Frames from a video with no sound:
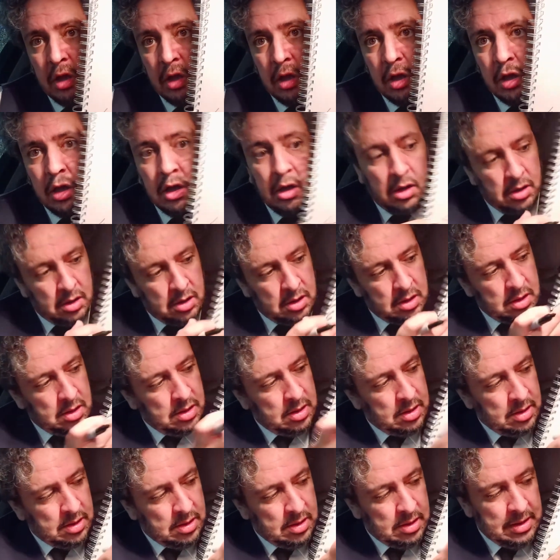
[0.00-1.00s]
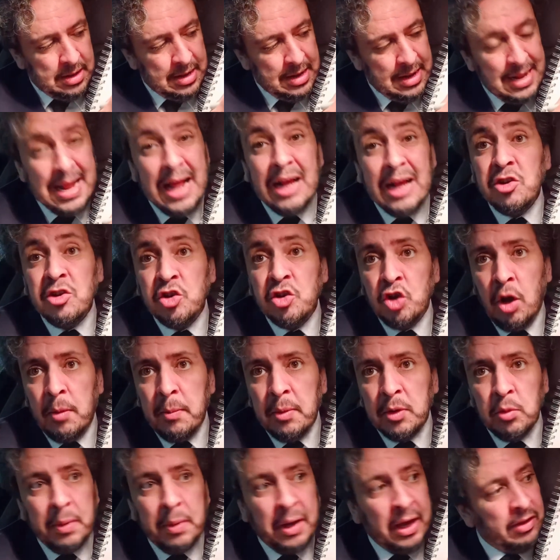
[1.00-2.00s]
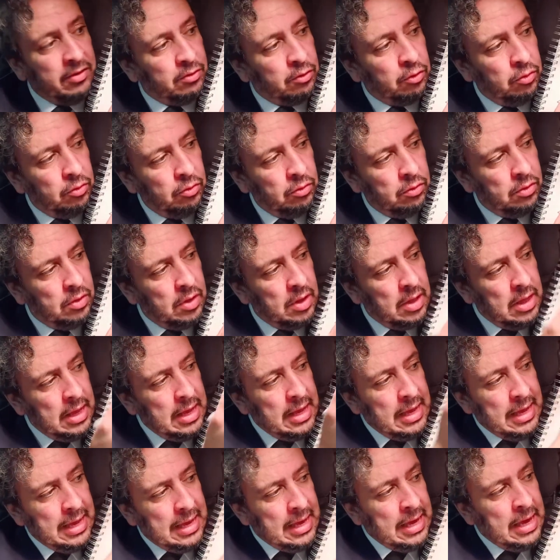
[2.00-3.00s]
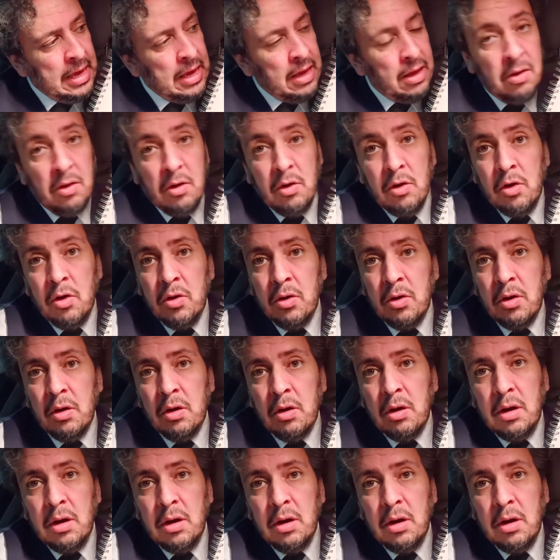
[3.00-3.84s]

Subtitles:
and it's the resin and carbon fiber that protects it.